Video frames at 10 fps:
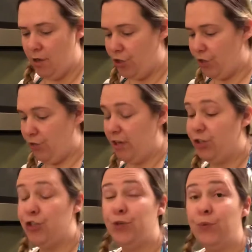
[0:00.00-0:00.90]
You
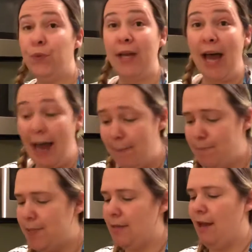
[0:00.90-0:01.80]
need 2
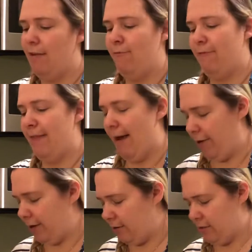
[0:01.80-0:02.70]
cups of flour,